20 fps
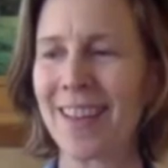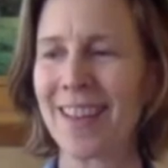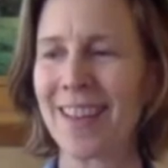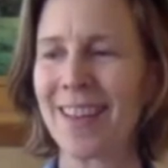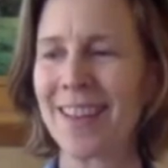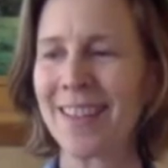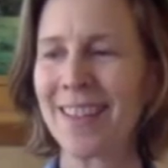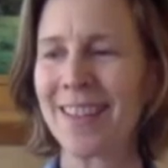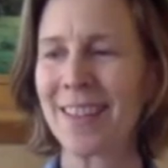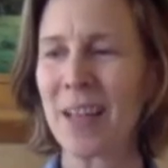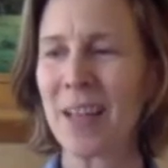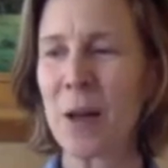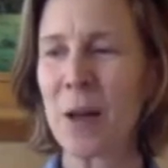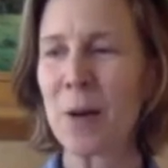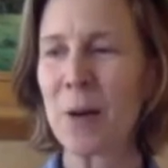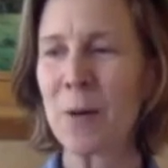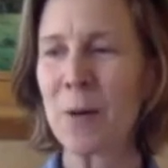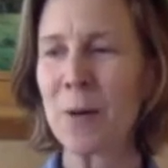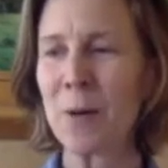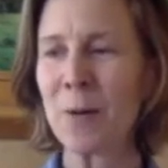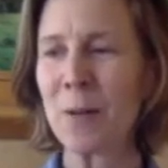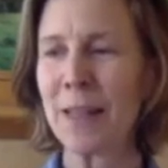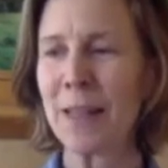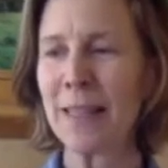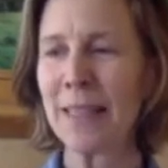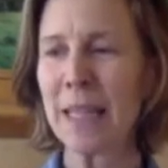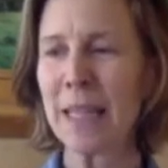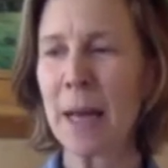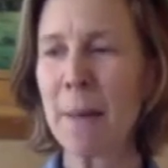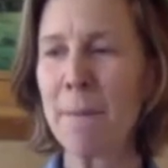So
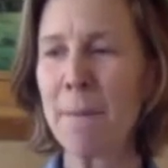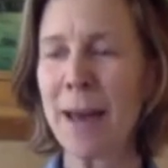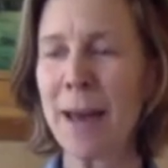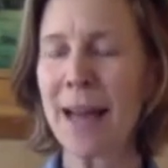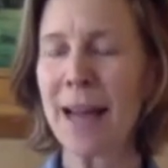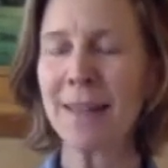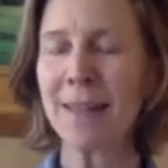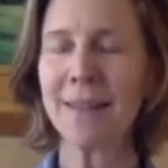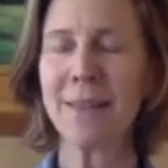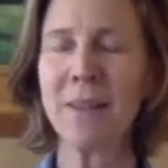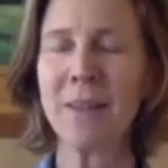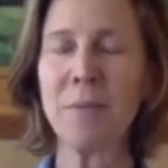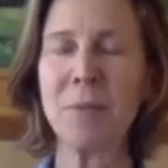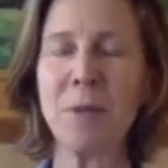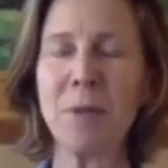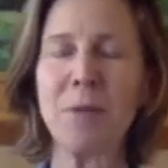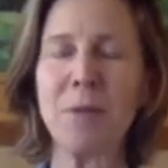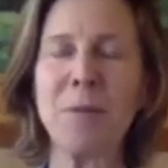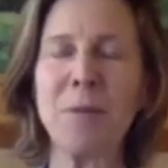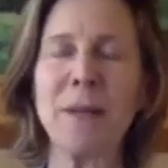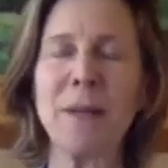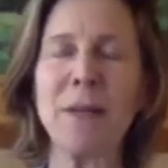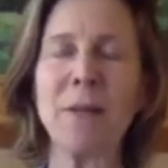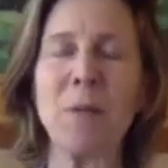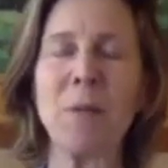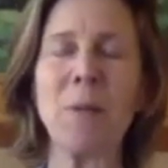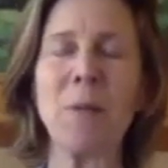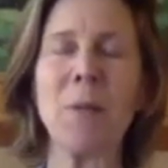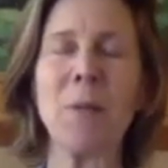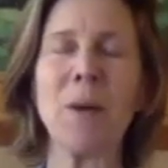let's come back to the movement
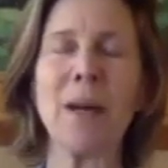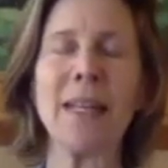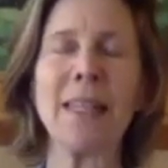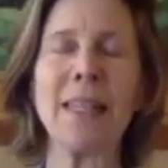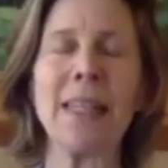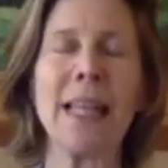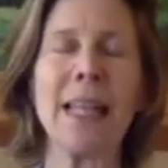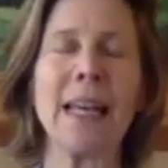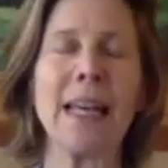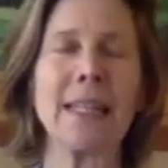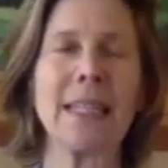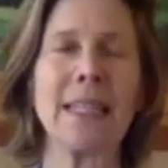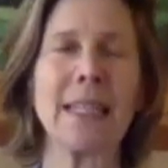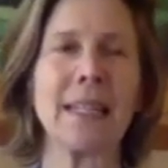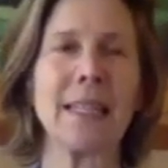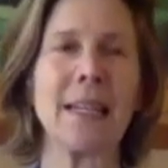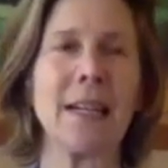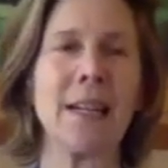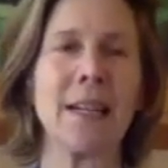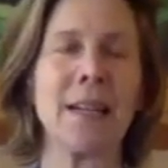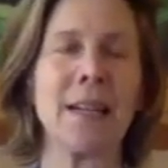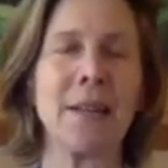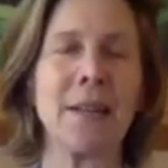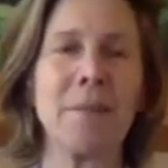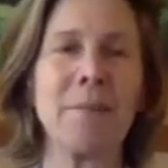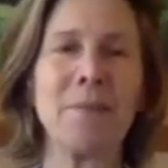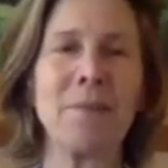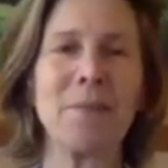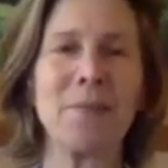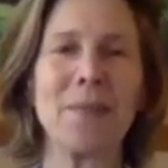one last
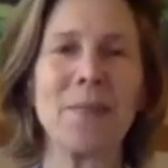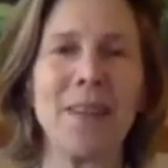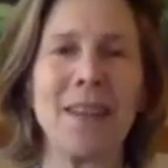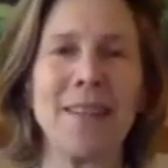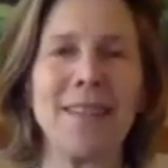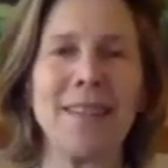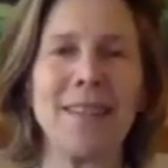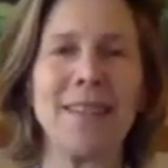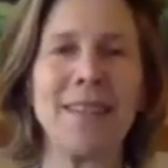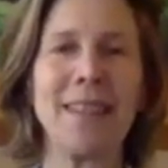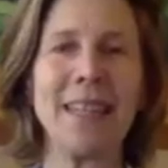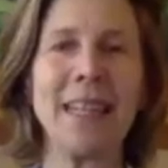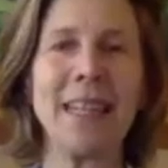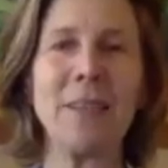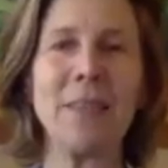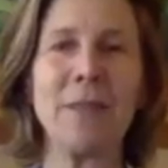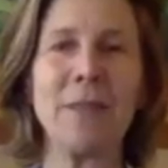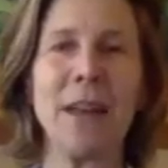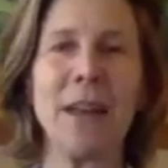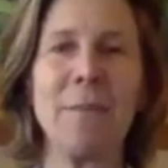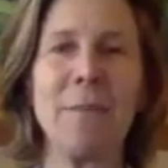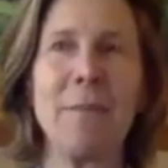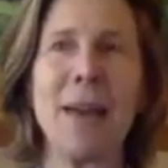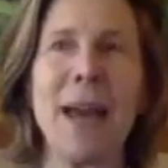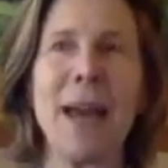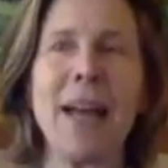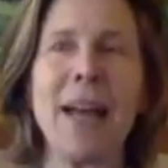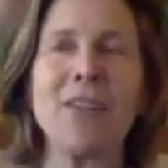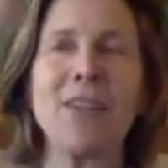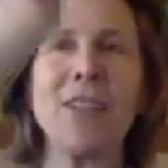time and just see if
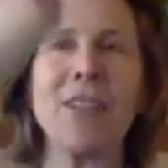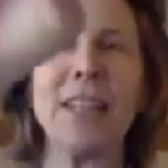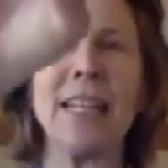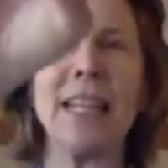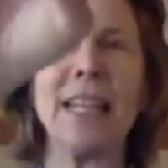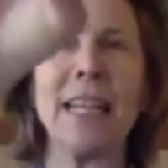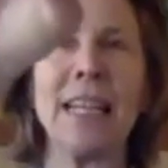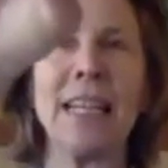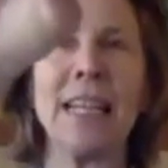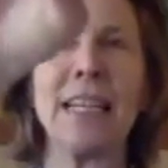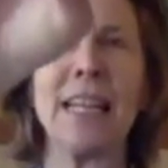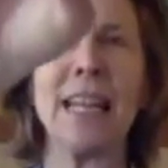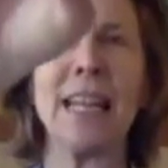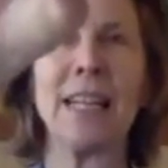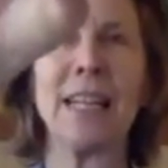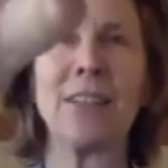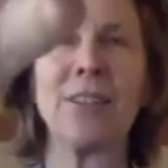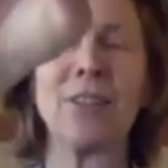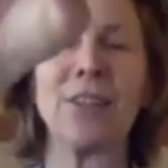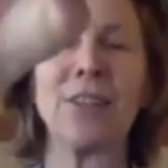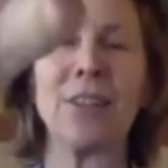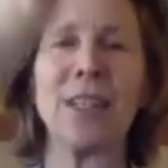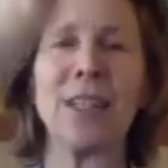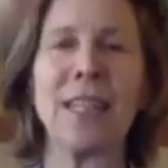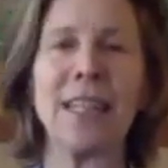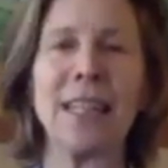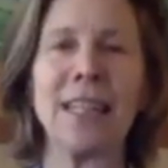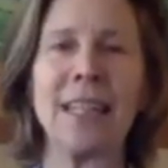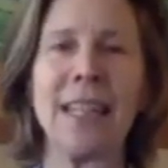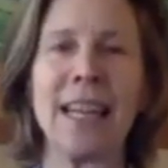imagining it
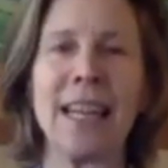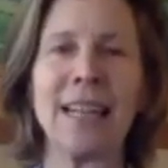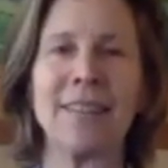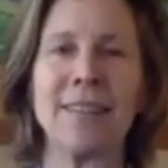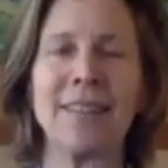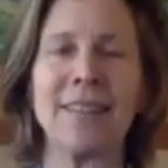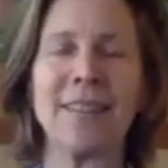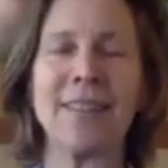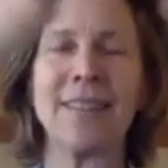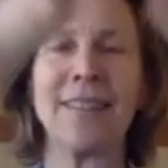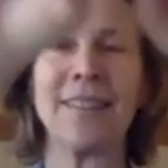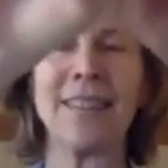actually enhanced the